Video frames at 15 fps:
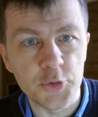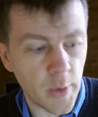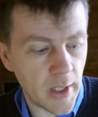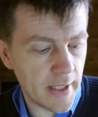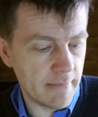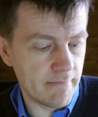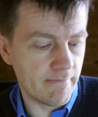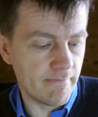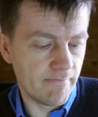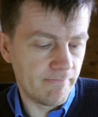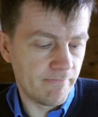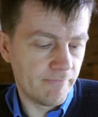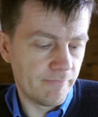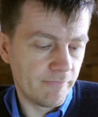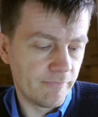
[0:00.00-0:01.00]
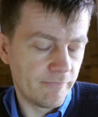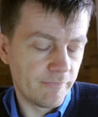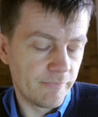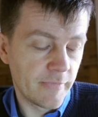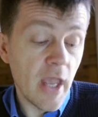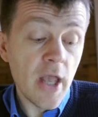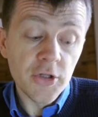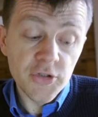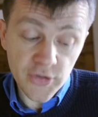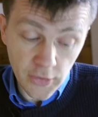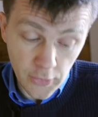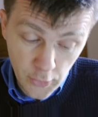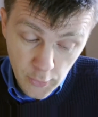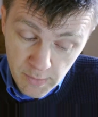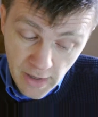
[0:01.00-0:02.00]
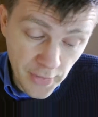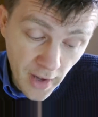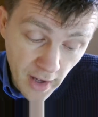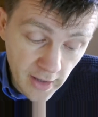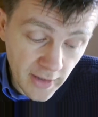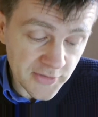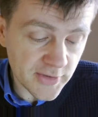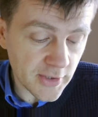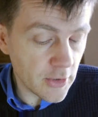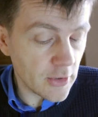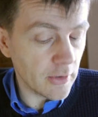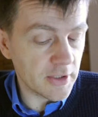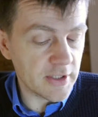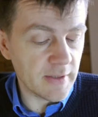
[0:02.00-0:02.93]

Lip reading: one." So Mother asked the cook to